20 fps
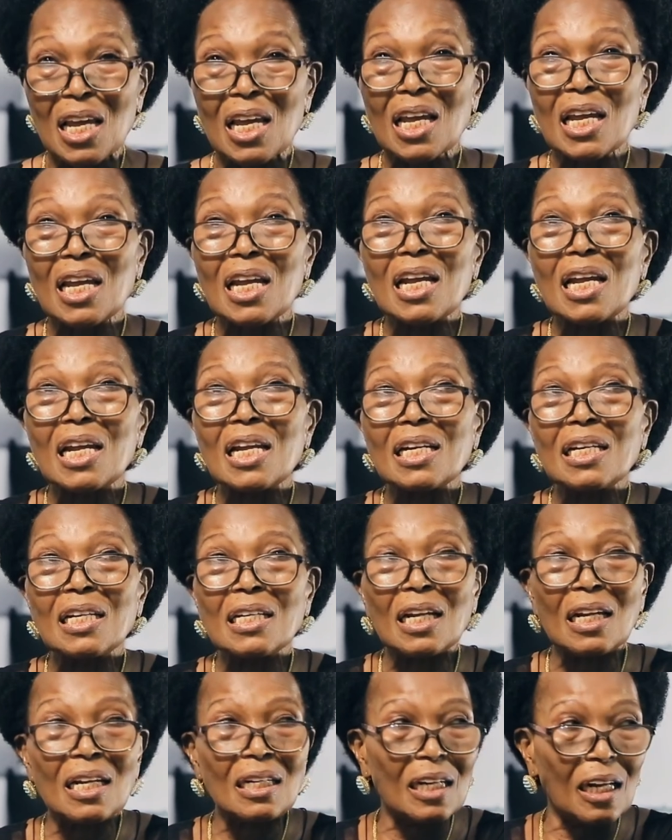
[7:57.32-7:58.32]
In
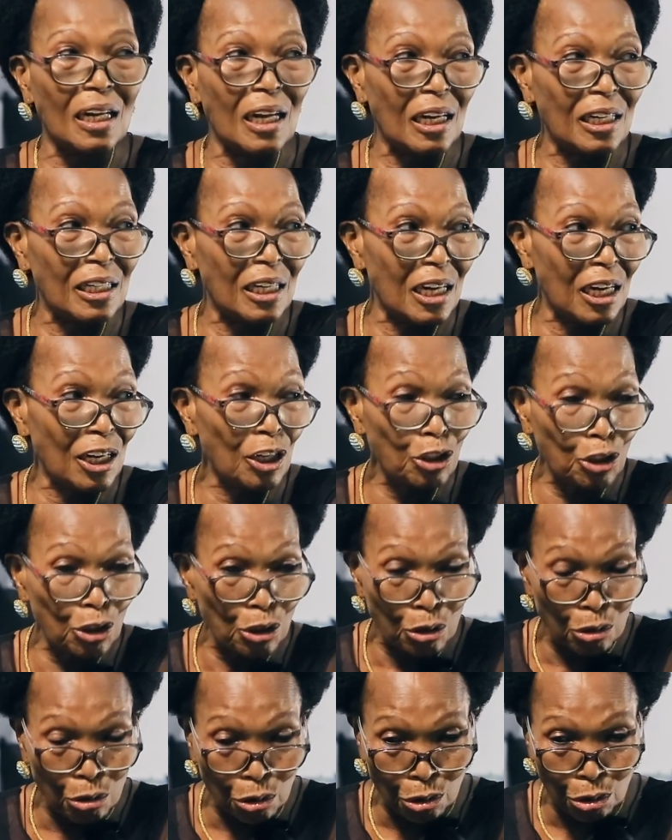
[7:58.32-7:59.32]
the
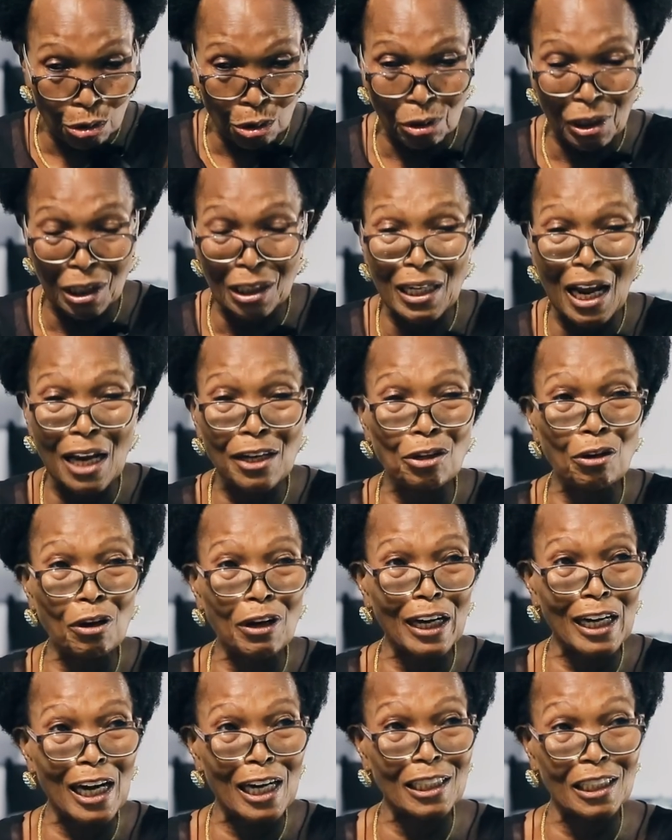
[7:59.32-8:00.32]
institution, in any
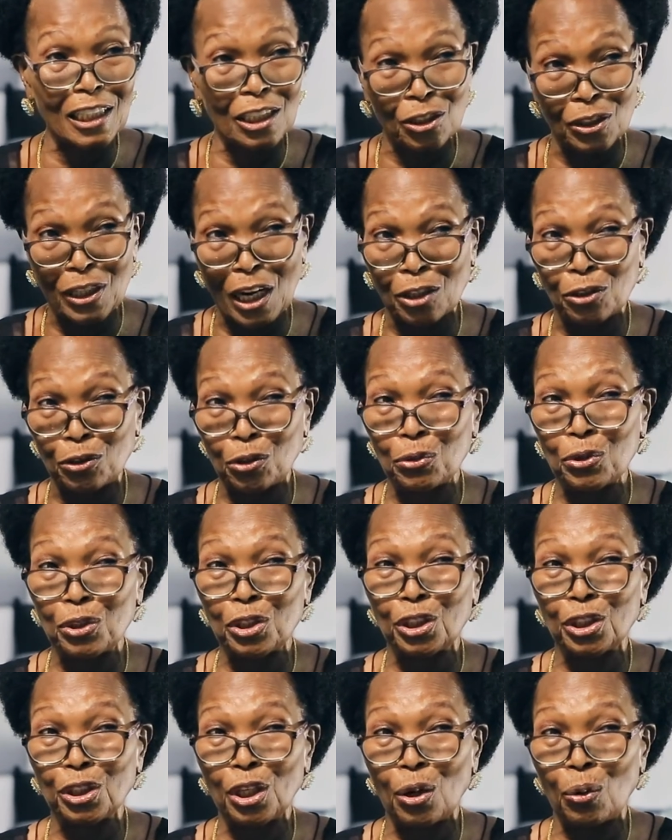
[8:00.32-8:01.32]
organization that you don't
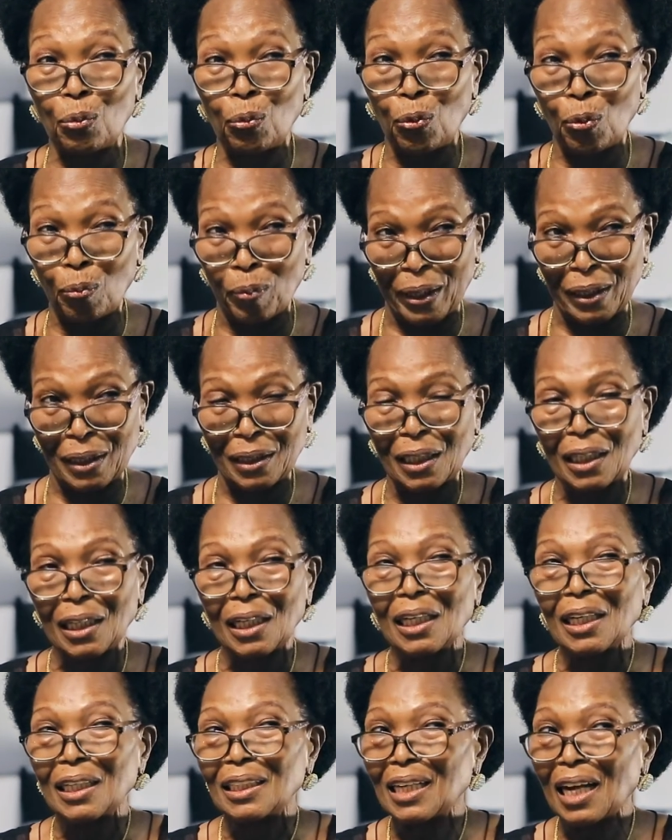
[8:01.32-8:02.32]
see a woman,
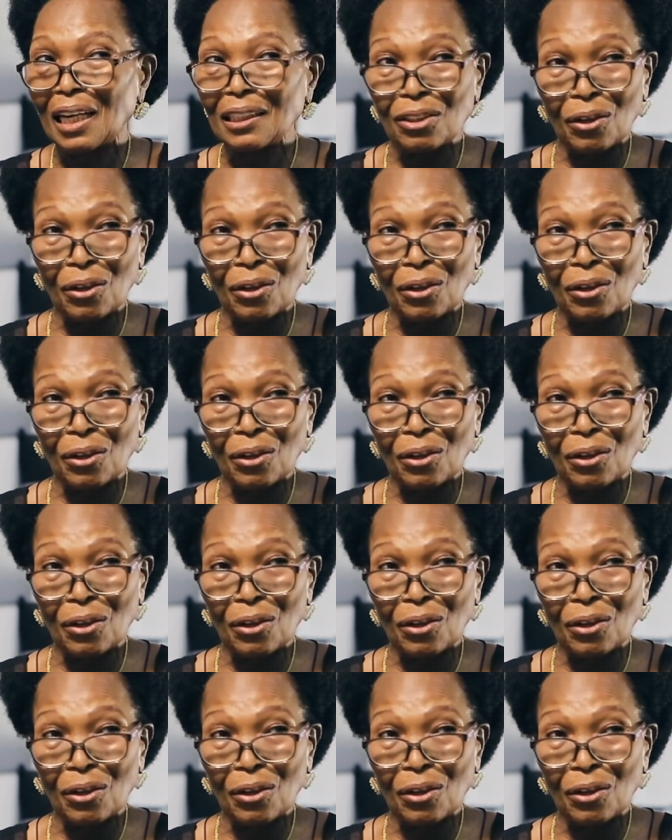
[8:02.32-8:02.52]
that